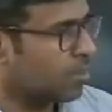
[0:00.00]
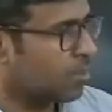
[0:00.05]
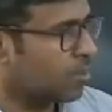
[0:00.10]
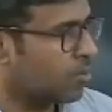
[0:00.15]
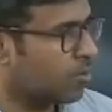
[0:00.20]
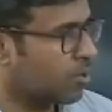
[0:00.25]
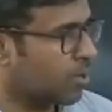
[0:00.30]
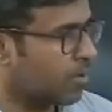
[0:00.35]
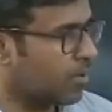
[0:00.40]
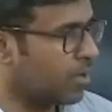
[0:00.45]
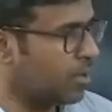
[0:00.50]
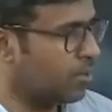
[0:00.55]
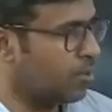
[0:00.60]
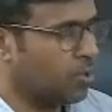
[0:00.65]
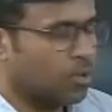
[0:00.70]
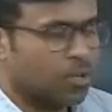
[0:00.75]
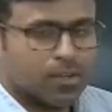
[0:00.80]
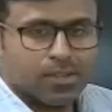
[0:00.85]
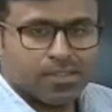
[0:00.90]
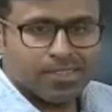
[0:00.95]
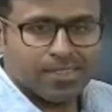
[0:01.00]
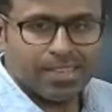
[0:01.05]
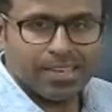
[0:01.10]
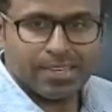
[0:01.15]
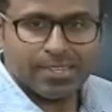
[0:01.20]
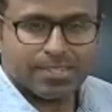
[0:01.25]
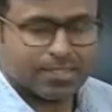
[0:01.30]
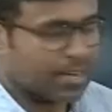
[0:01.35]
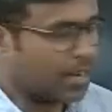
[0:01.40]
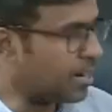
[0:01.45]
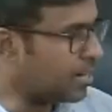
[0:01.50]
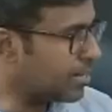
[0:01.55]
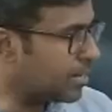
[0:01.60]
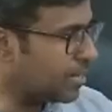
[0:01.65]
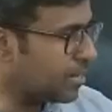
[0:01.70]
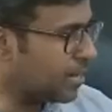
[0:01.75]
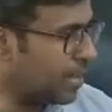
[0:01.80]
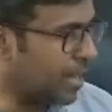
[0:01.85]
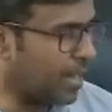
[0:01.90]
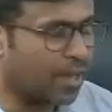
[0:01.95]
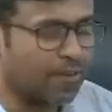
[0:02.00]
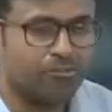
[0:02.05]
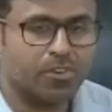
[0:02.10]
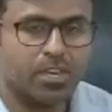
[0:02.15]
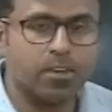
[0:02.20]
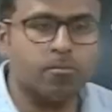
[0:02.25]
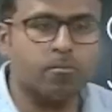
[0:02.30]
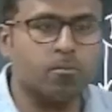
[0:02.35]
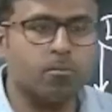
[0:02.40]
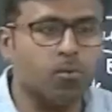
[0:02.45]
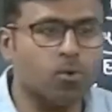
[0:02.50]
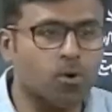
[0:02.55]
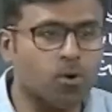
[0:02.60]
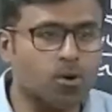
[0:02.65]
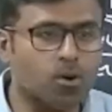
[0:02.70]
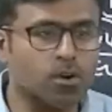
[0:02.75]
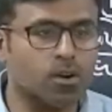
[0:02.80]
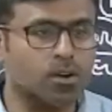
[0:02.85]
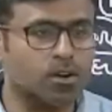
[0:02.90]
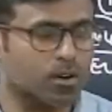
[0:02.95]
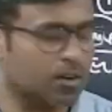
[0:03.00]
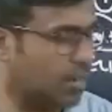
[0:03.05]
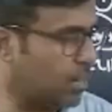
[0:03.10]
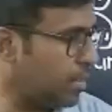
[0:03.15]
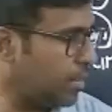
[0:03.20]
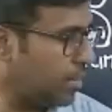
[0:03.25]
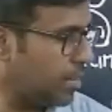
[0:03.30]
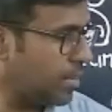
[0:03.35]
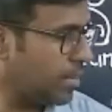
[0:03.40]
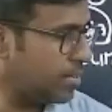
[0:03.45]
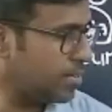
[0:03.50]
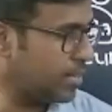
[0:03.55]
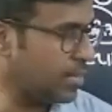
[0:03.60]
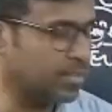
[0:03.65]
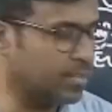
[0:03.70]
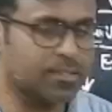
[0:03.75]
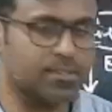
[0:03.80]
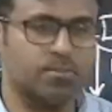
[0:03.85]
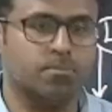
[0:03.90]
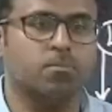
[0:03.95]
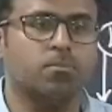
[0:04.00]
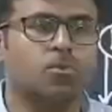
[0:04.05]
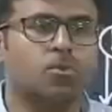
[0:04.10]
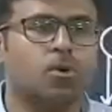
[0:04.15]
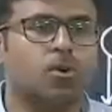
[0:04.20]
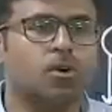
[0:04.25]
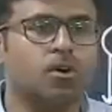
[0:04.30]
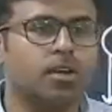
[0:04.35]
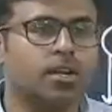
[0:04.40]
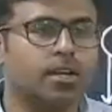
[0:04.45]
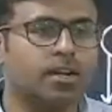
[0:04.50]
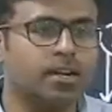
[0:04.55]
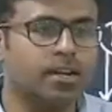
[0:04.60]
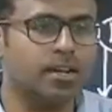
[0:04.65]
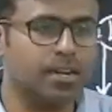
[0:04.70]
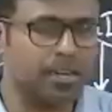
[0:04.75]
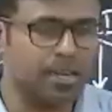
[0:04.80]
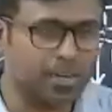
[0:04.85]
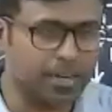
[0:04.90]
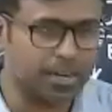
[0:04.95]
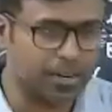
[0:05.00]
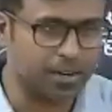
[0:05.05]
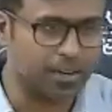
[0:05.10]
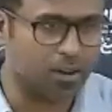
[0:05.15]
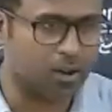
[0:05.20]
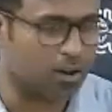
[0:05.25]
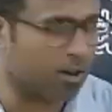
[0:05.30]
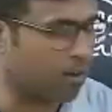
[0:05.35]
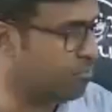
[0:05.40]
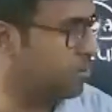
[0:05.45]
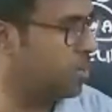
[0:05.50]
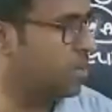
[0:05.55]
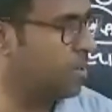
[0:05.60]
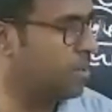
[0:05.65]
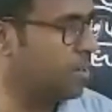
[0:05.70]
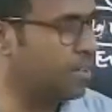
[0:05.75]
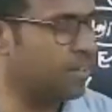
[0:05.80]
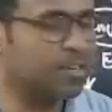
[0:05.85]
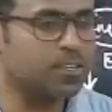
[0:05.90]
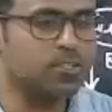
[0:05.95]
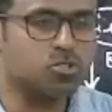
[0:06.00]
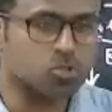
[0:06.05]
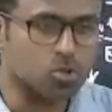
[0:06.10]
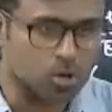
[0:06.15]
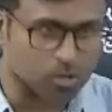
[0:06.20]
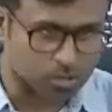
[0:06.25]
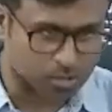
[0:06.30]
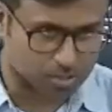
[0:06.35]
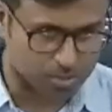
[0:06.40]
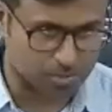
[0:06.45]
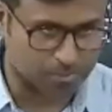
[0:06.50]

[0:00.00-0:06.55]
Okay, wow. They started having more, in a sense, more in need of resource.